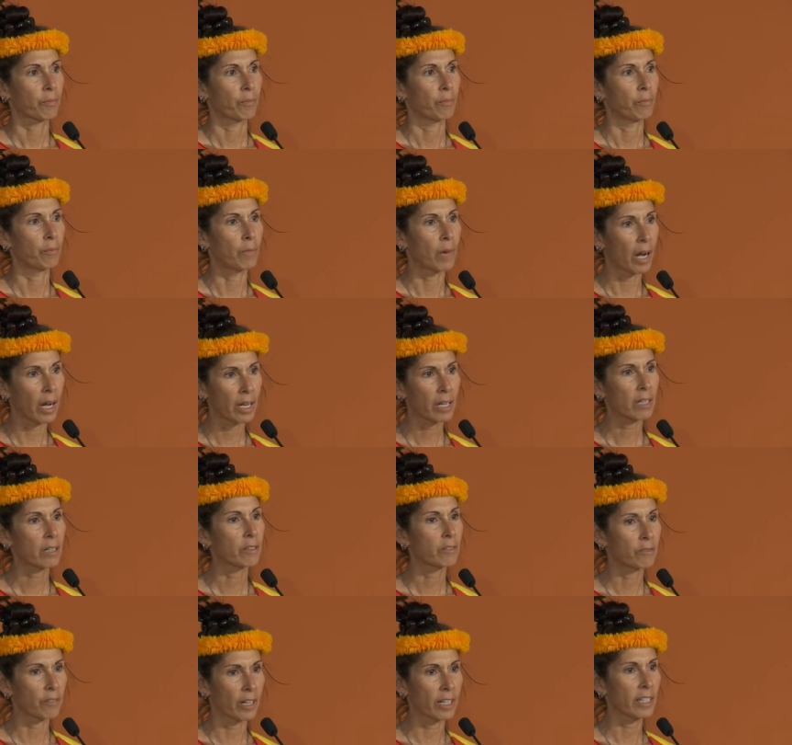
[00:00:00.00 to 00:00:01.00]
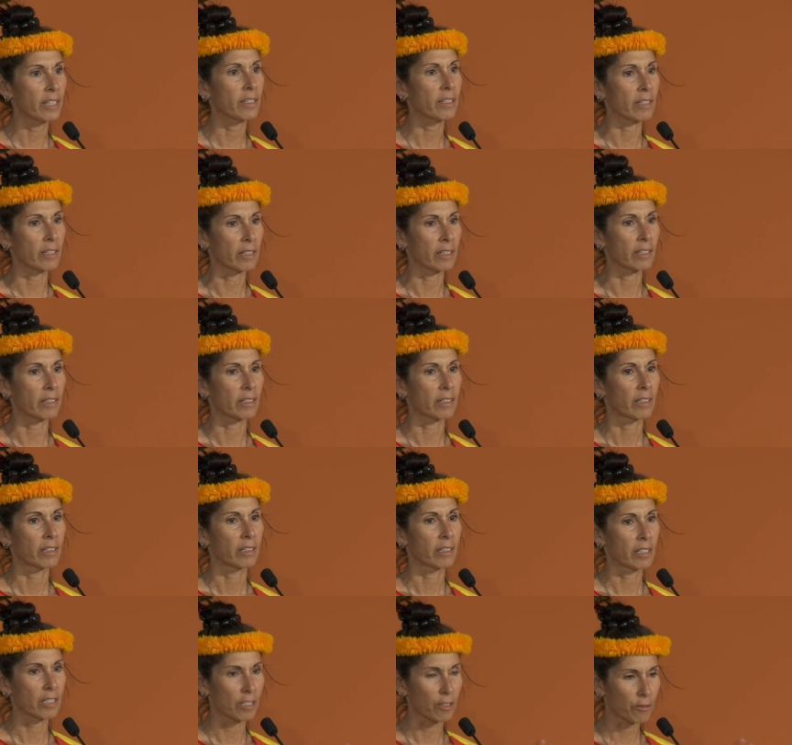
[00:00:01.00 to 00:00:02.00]
my Hawaii
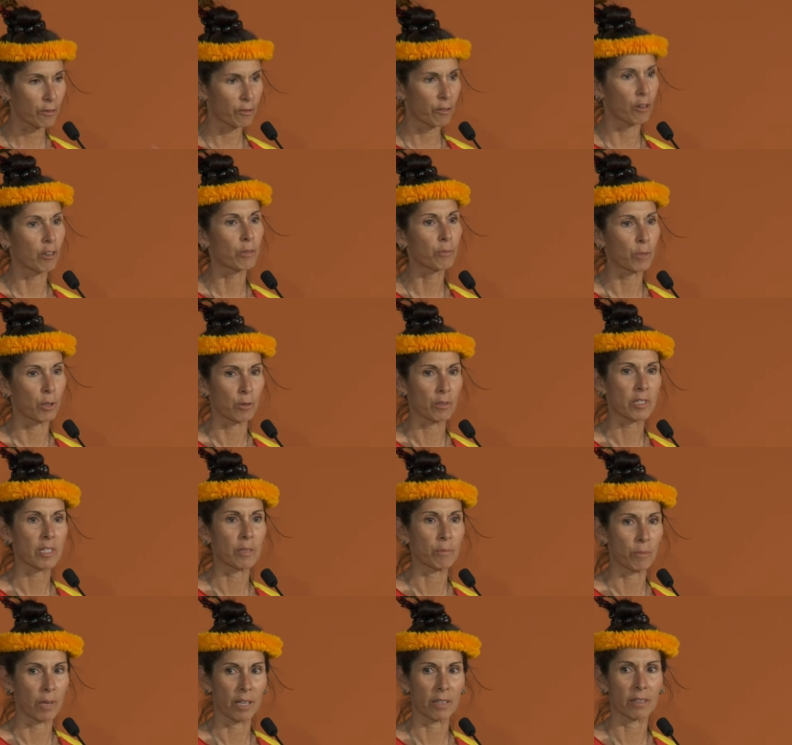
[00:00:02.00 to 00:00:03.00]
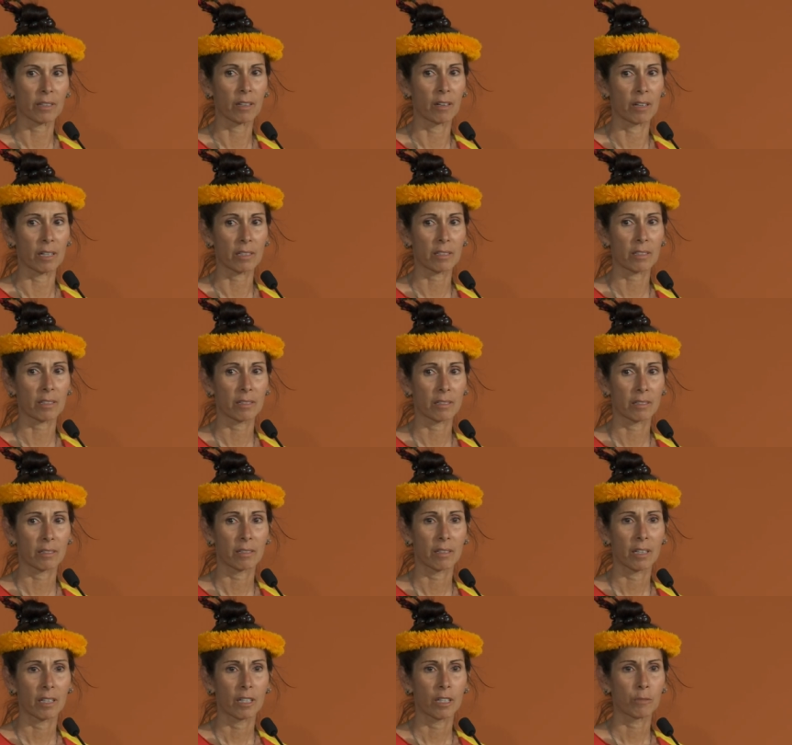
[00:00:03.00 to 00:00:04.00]
is foremost in my thought.
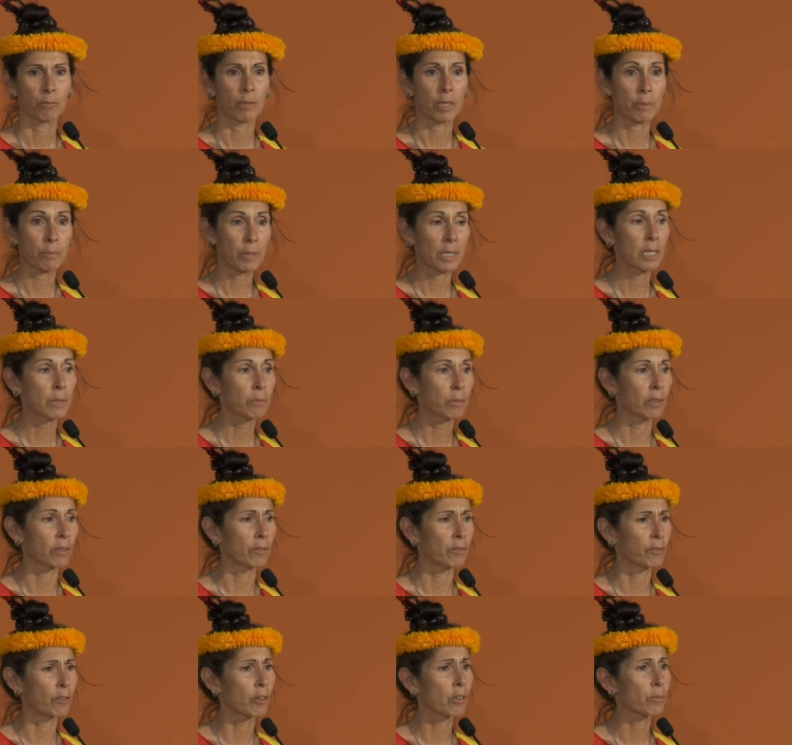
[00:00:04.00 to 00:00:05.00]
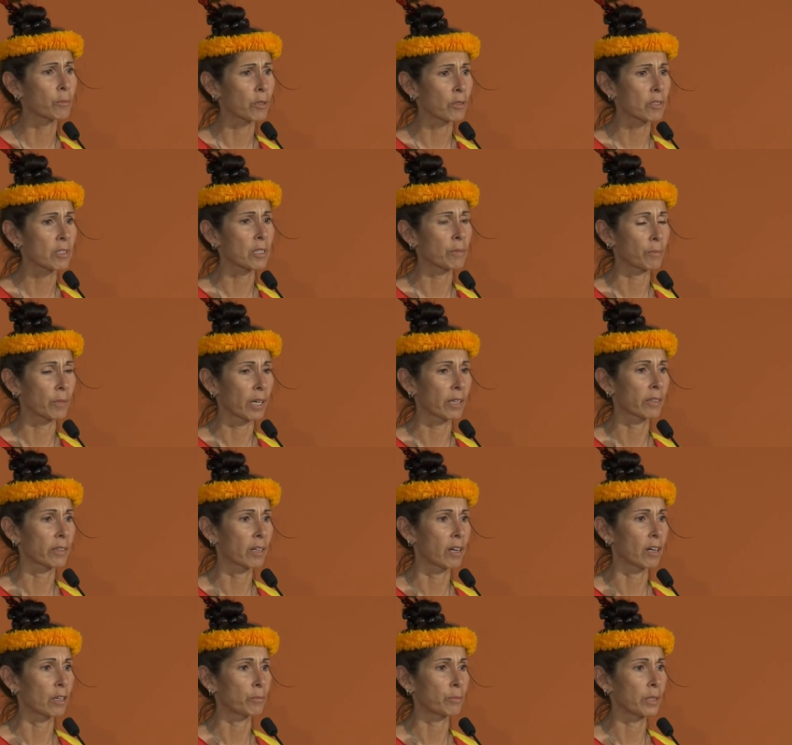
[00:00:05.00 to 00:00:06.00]
My people foremost in my
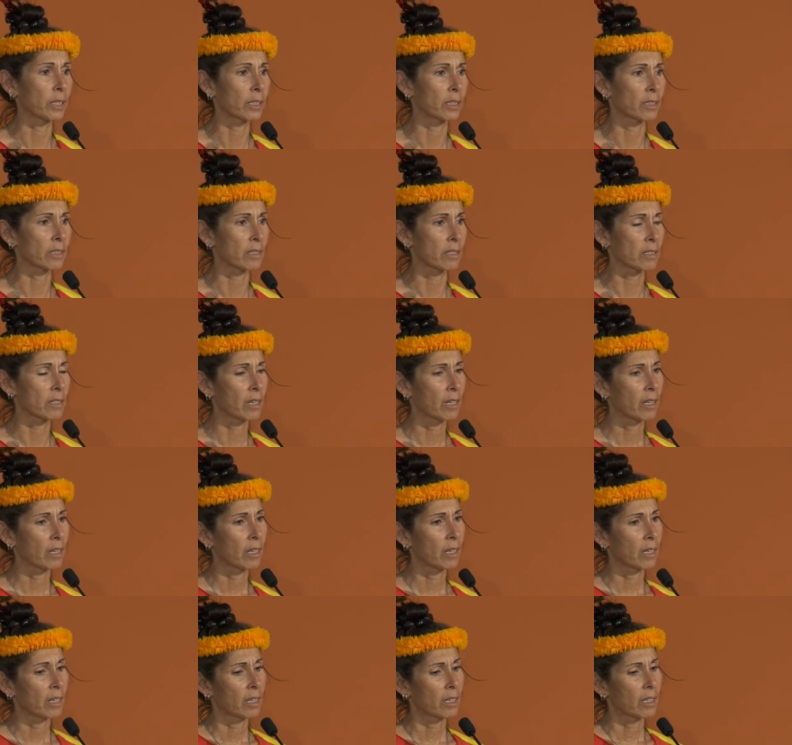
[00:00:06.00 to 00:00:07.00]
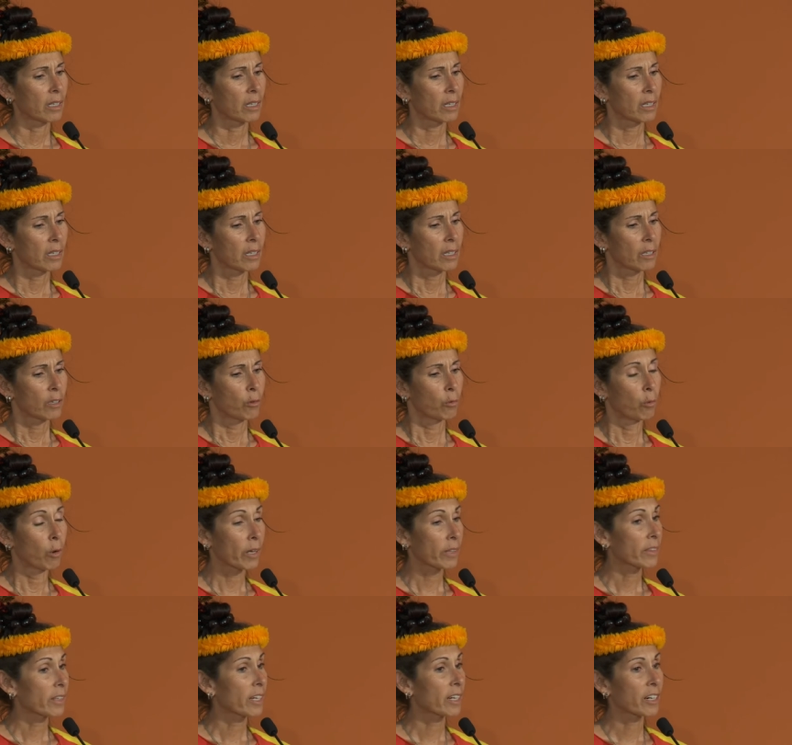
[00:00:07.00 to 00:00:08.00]
thought, because
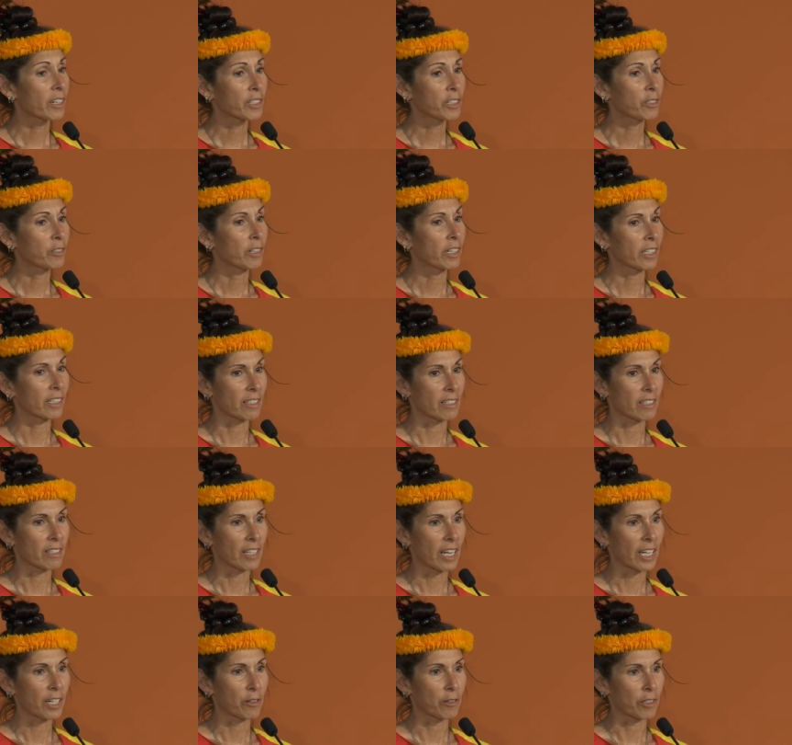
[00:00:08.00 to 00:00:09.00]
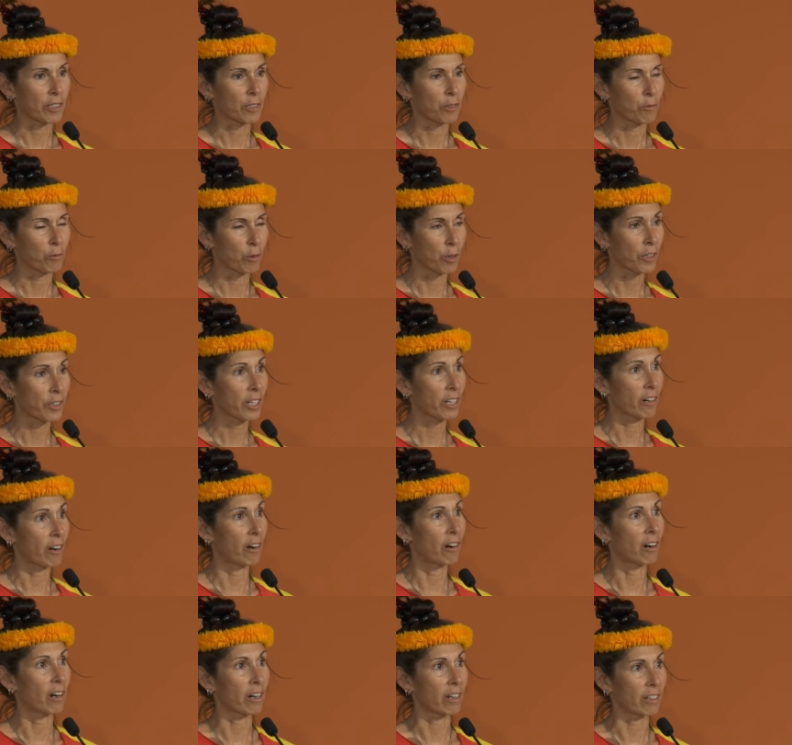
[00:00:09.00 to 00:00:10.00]
what they are doing is sacred. Where they
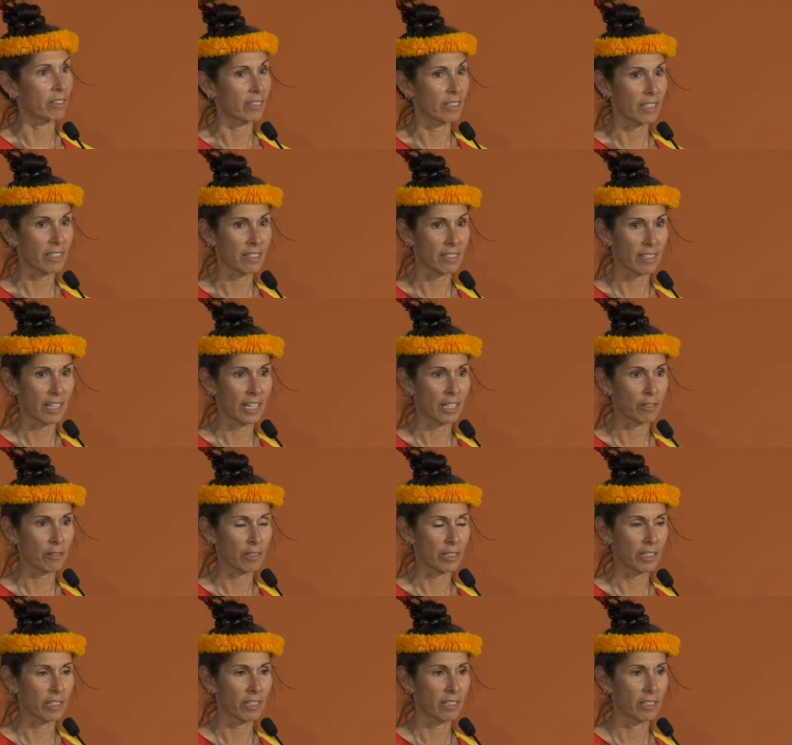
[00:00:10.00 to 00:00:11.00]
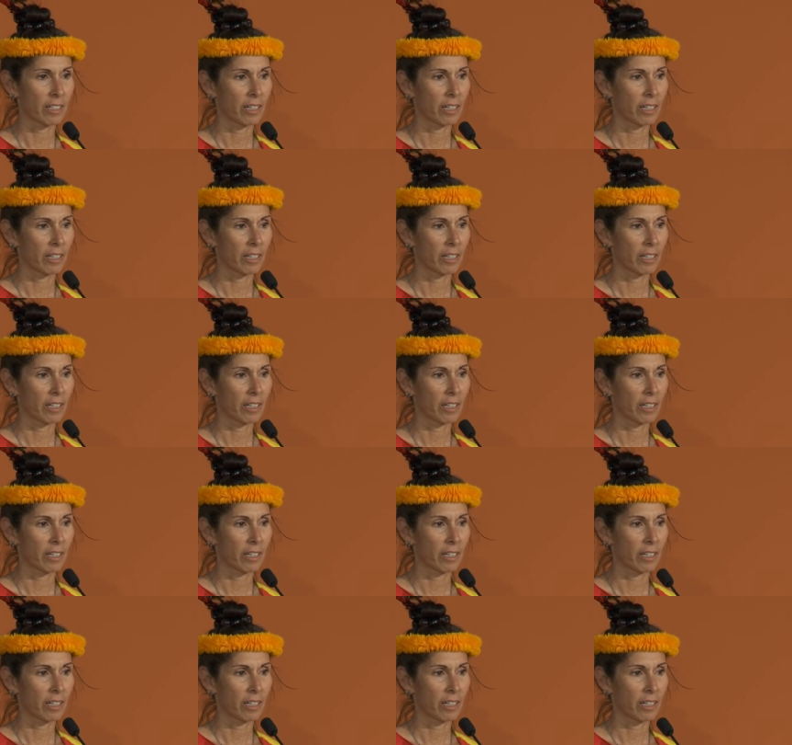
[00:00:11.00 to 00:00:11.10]
are is sacred.